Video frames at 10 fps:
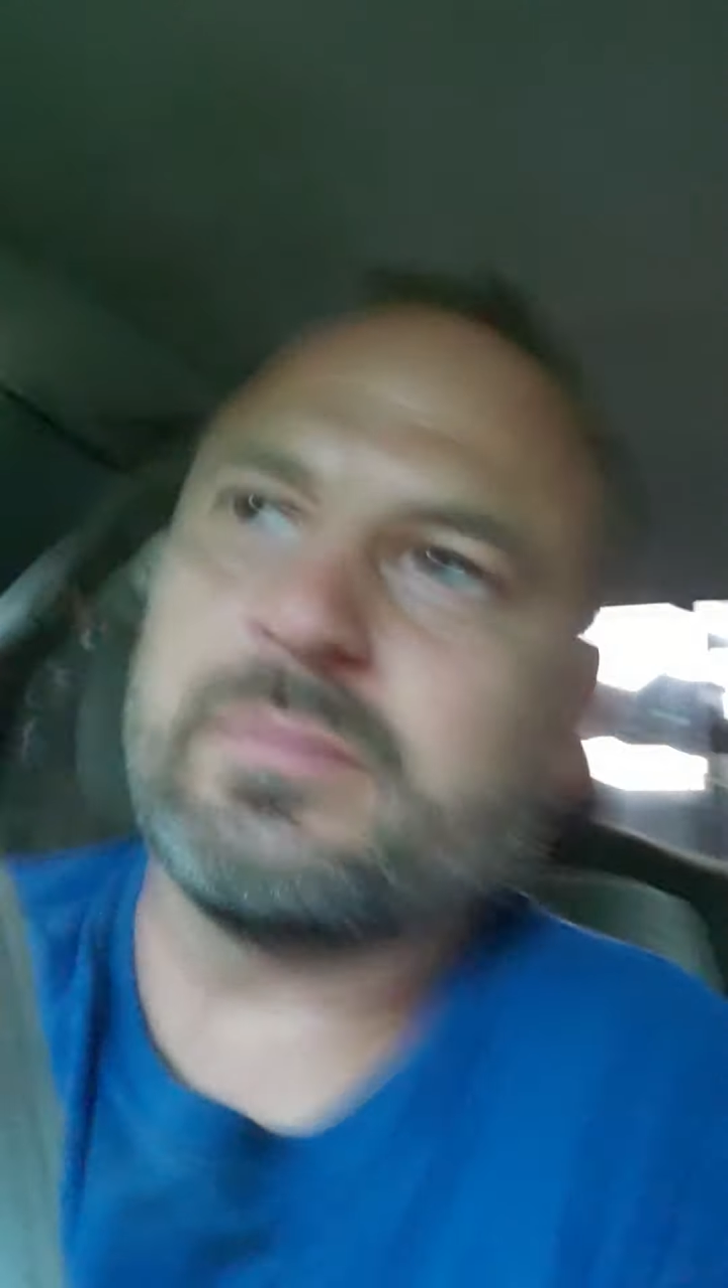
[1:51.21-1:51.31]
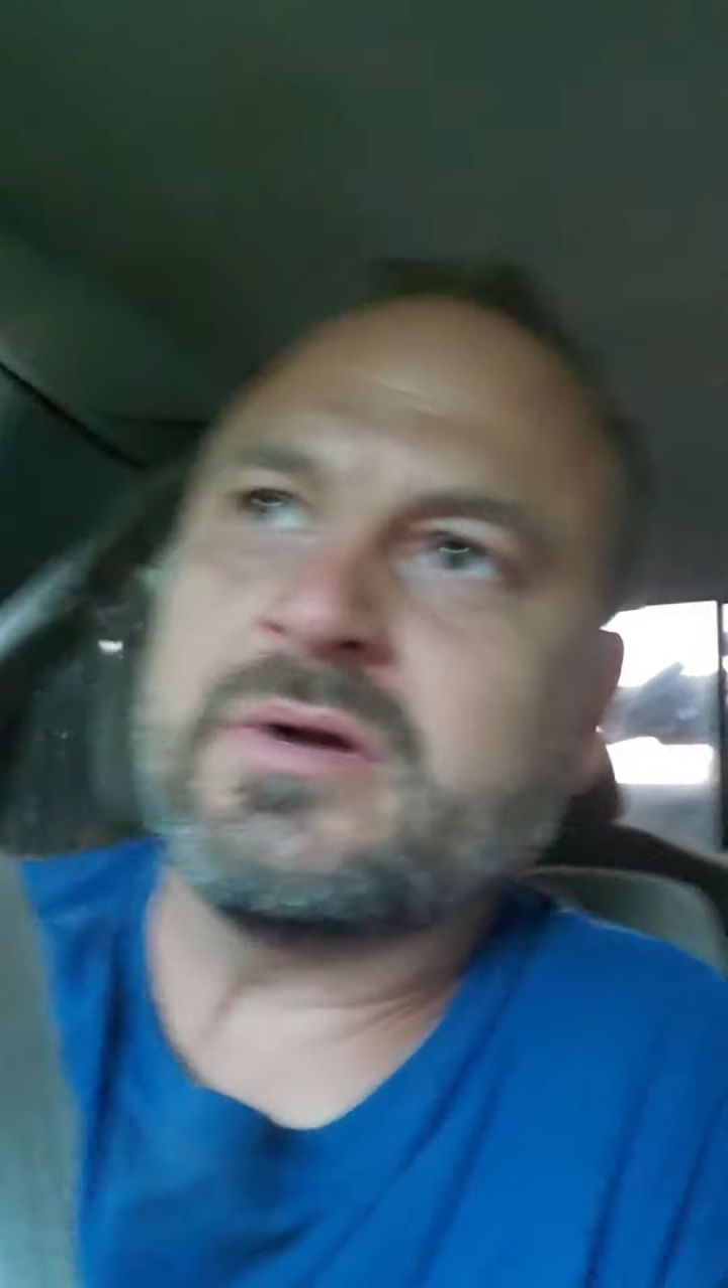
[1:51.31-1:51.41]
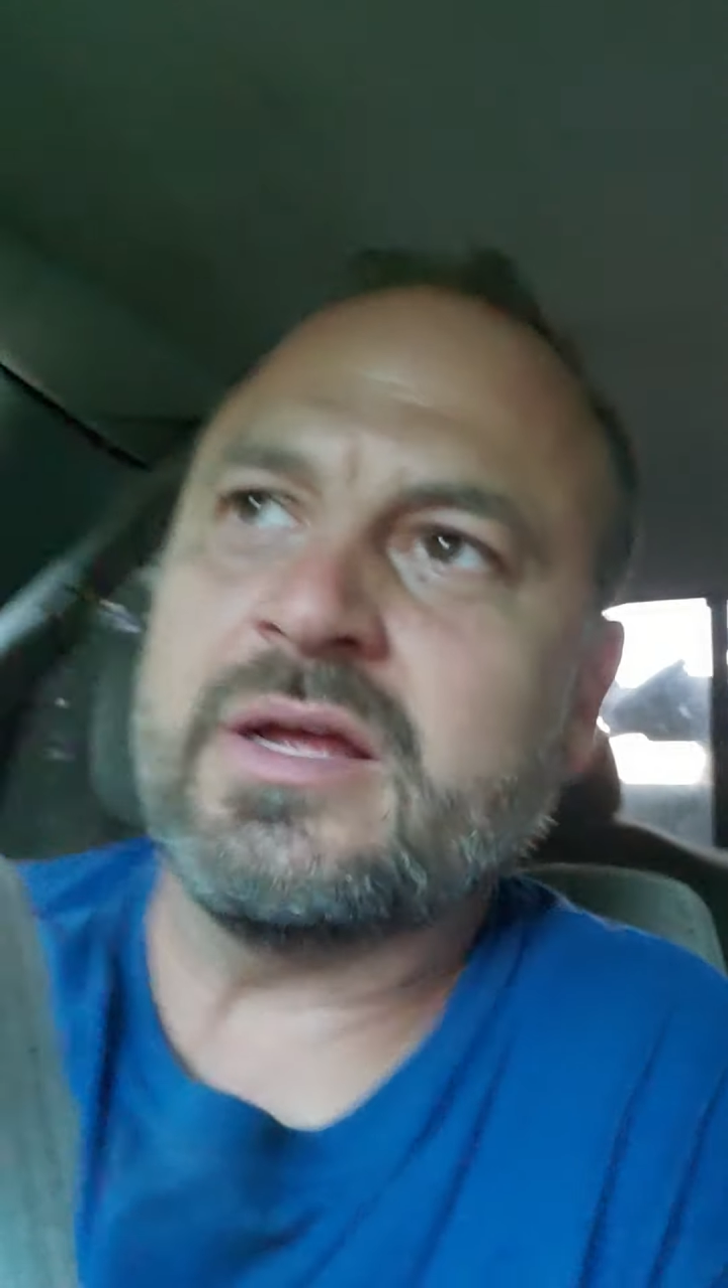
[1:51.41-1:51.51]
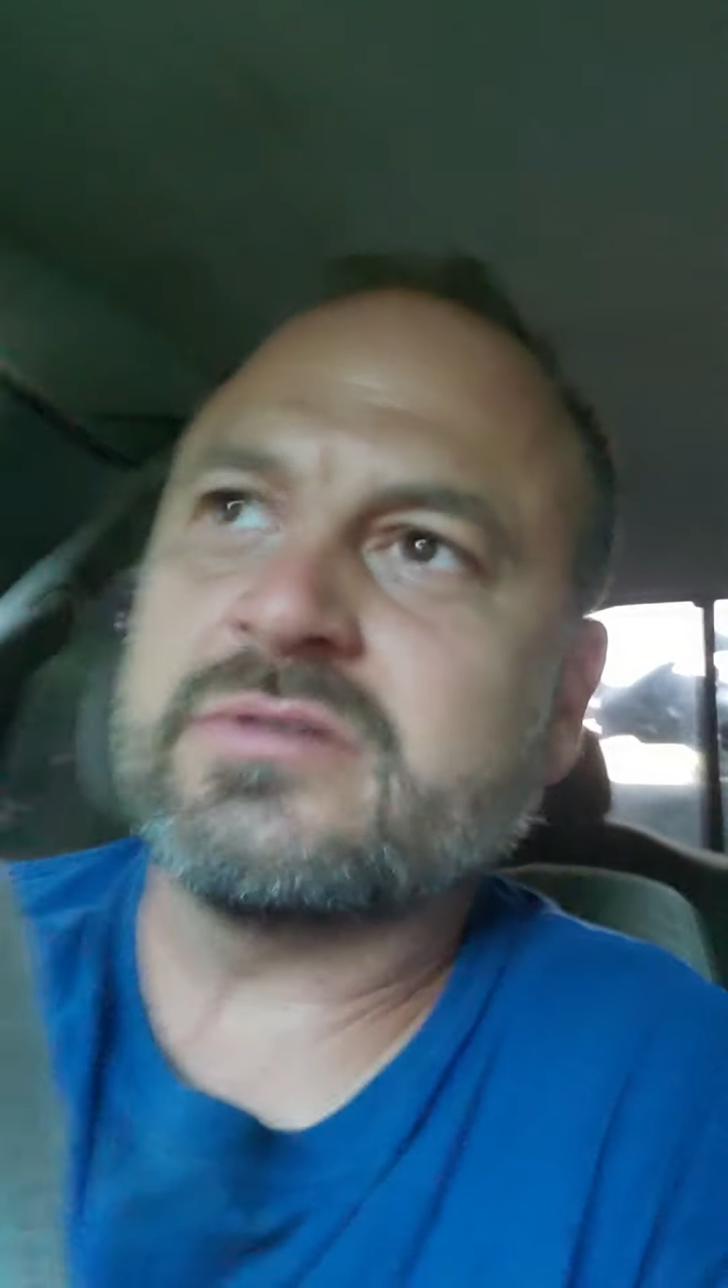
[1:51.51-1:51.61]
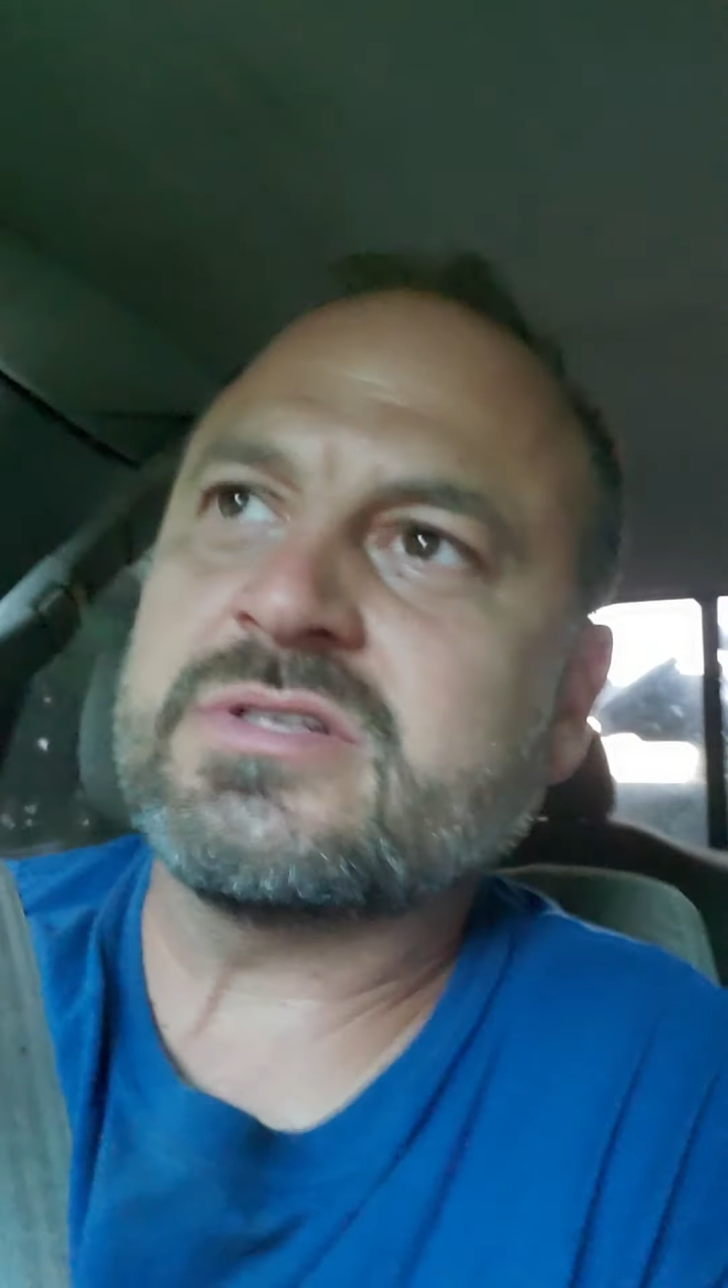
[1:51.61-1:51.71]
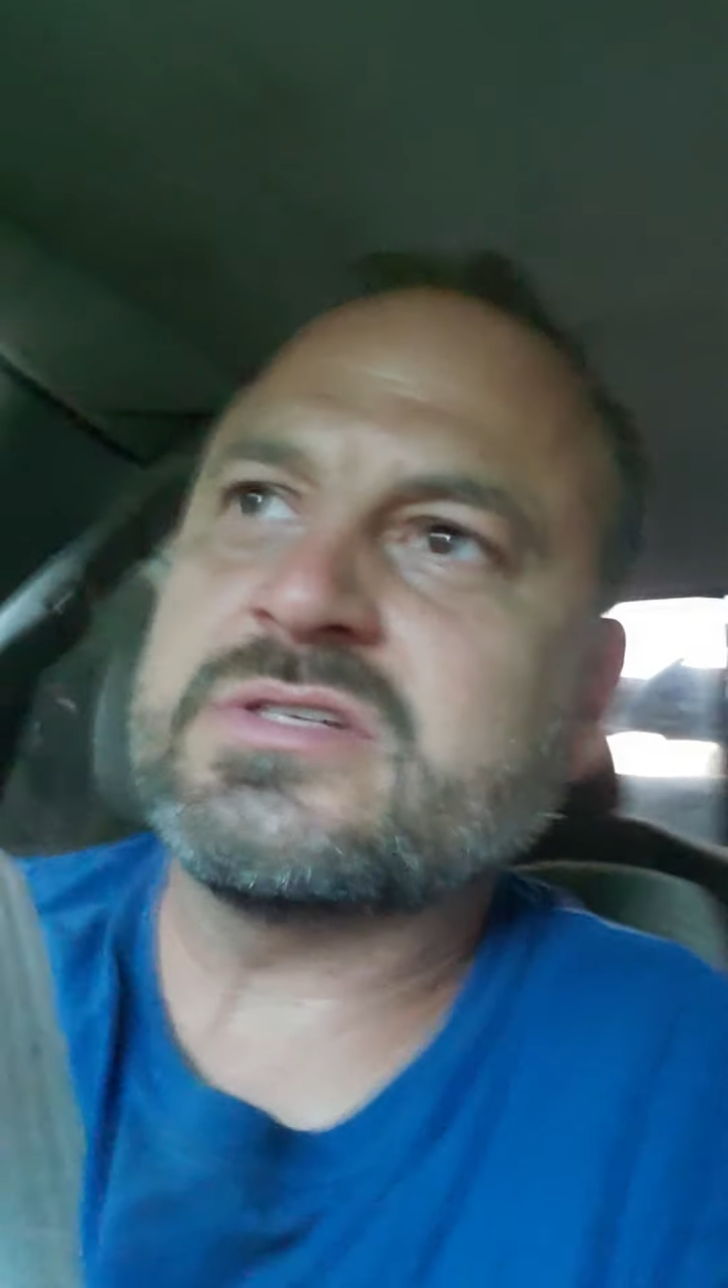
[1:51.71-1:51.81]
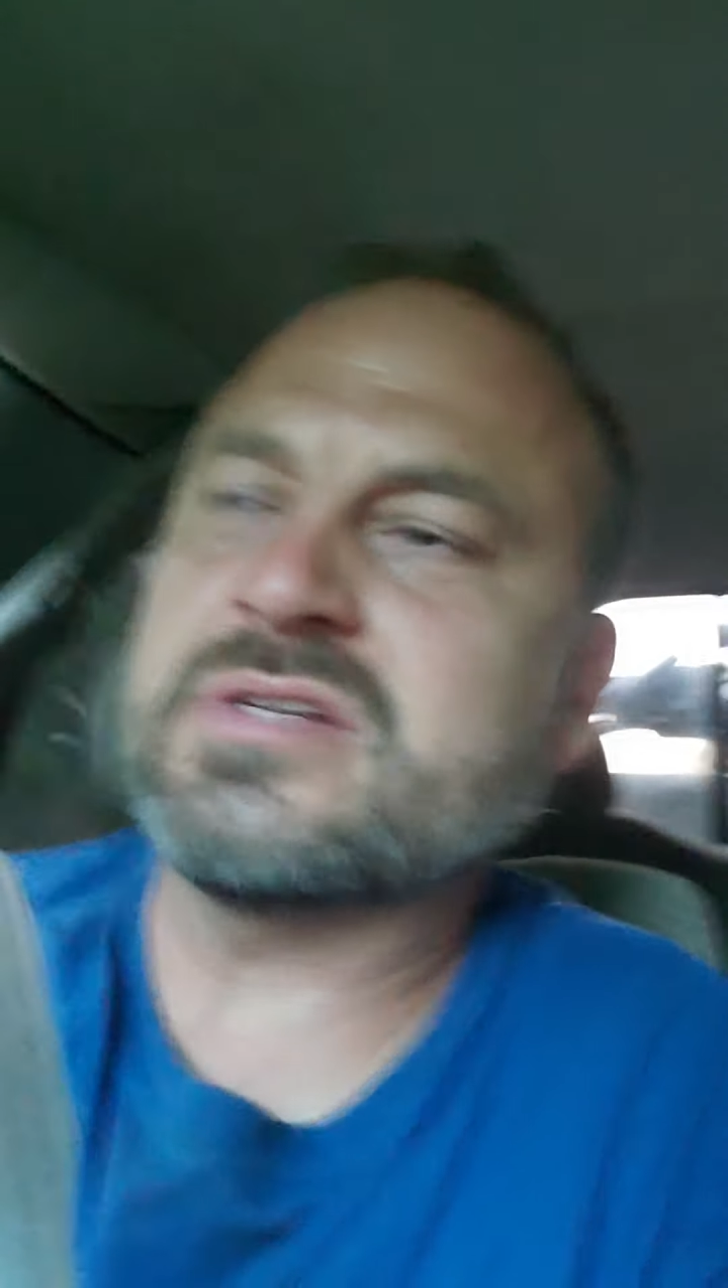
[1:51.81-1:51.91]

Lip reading: pronouncing his